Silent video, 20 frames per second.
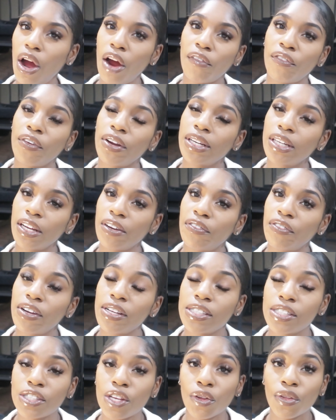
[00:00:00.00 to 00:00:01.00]
offering
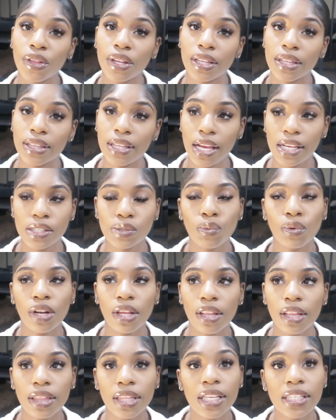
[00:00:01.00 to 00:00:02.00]
different? So that's one
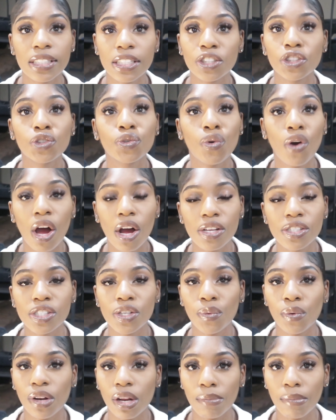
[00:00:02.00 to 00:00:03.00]
of the things that you
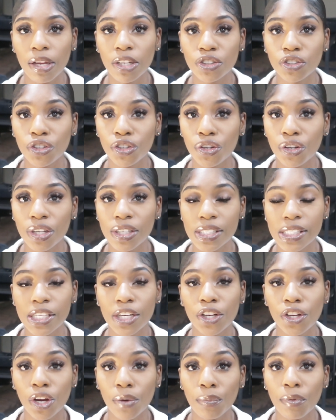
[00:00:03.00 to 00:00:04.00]
also want to make sure you
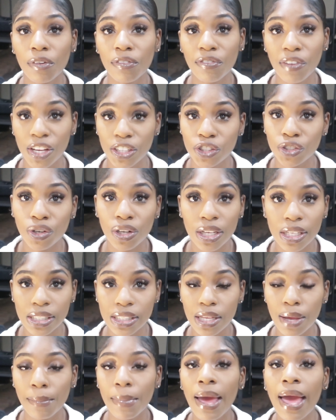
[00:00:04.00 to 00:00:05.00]
consider your
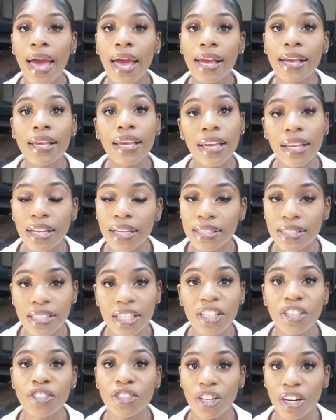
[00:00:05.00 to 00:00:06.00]
professionalism. Getting
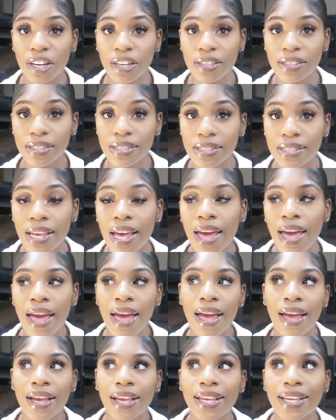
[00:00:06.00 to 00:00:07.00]
t-shirts,
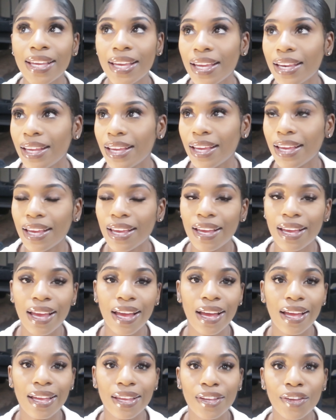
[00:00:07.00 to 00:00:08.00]
getting,
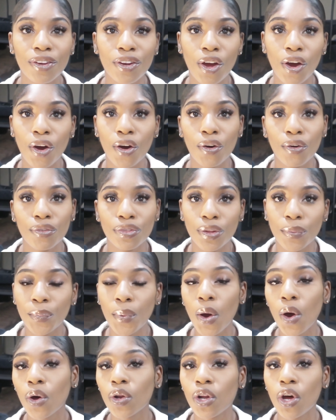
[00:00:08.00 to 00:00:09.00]
you know, the
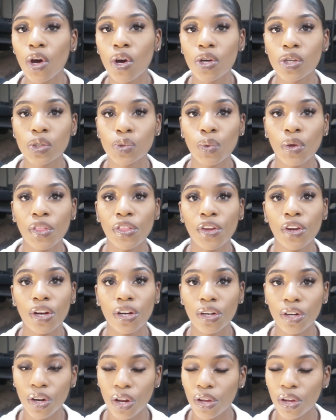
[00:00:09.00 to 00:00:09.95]
polos with your